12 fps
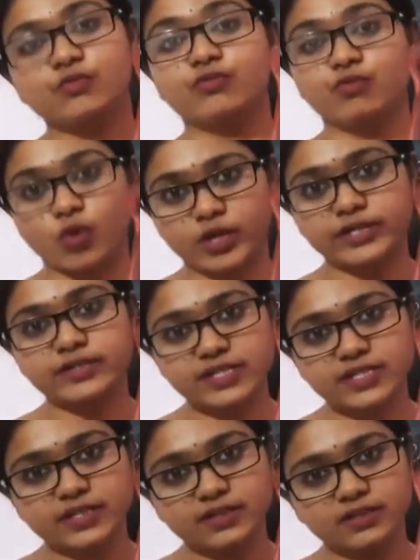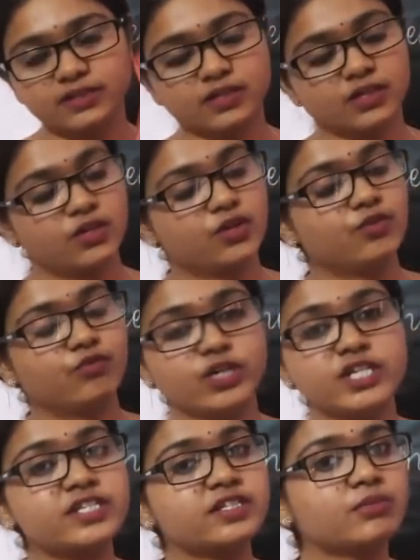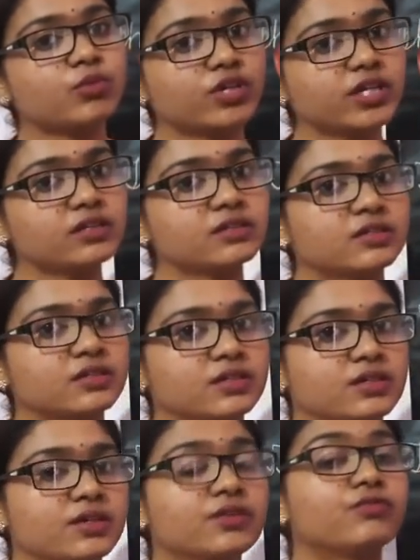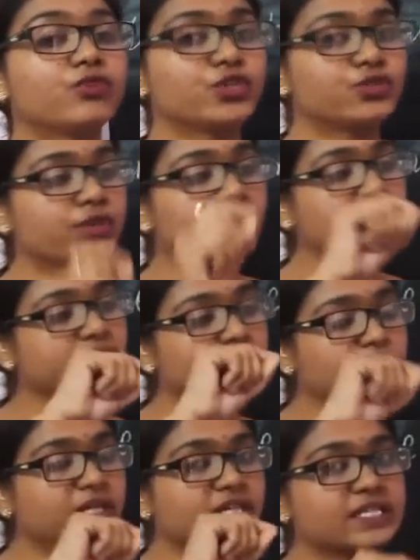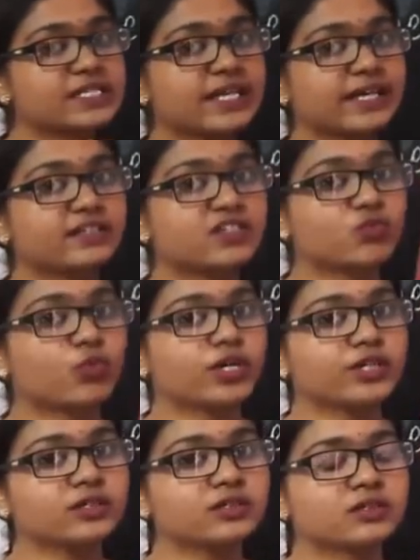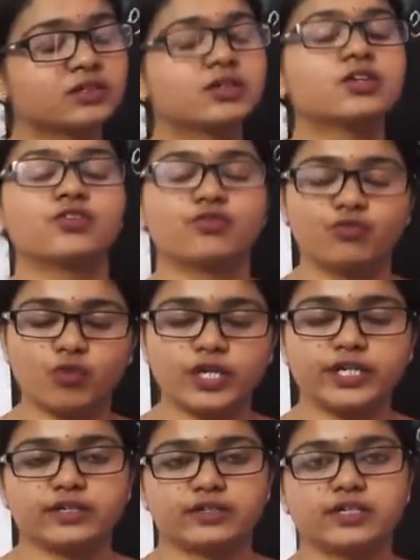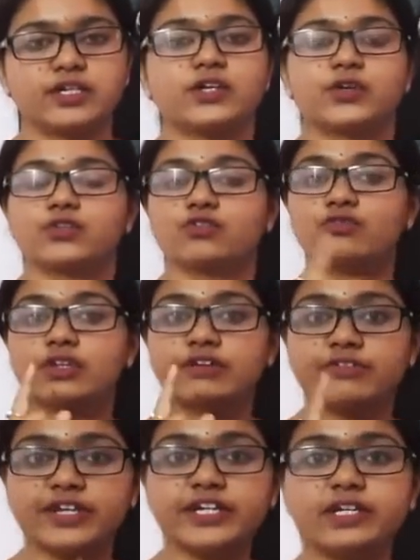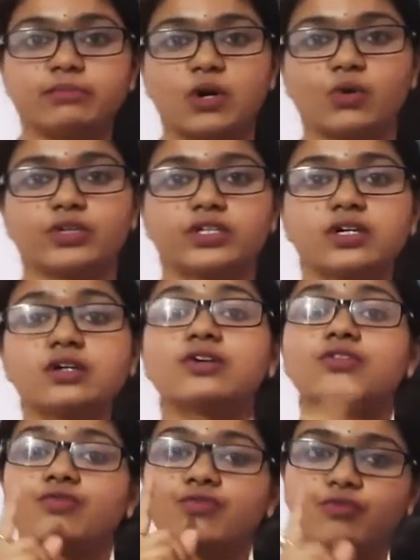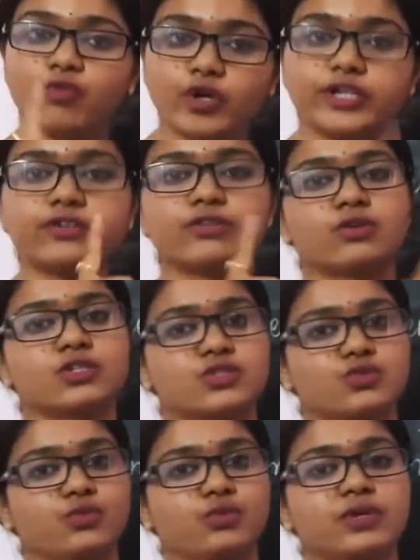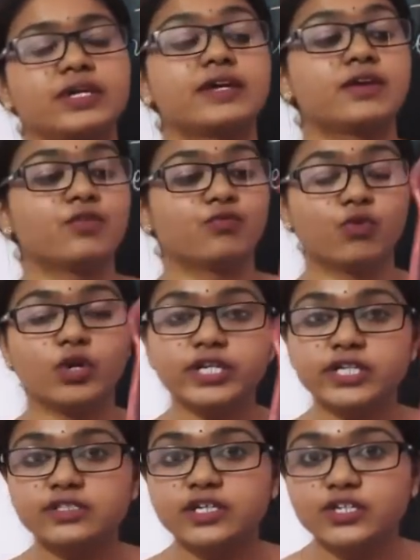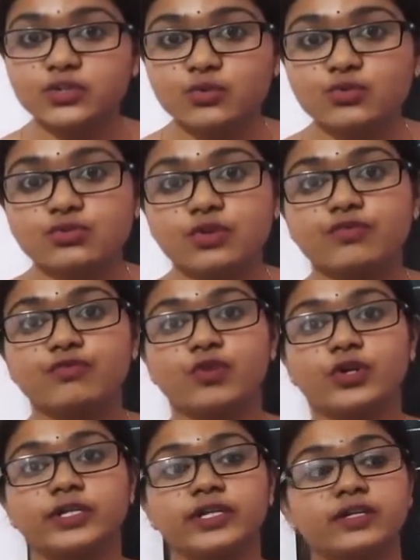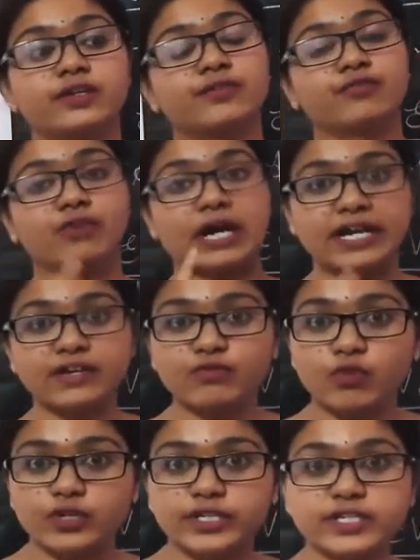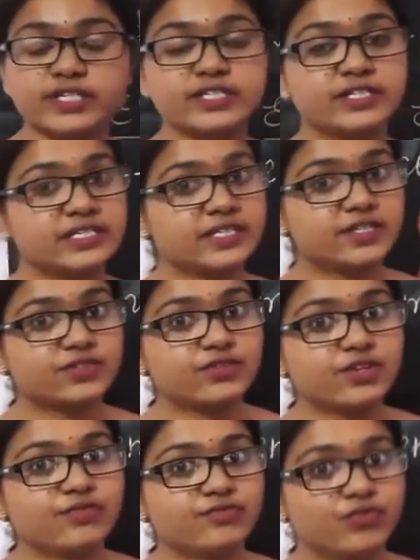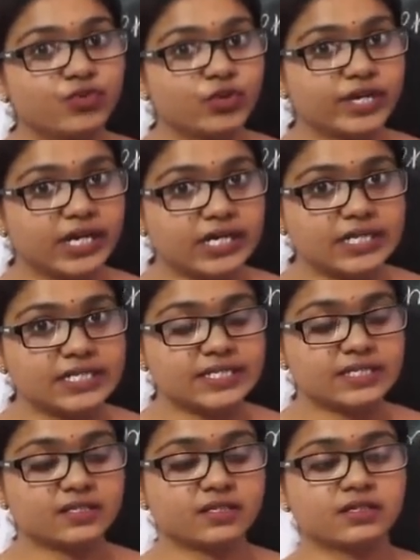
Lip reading: Water is there. What is in the bottle? What you are keeping inside this bottle? Water. You will read about the water also. What is the use of water? Why water is necessary for us?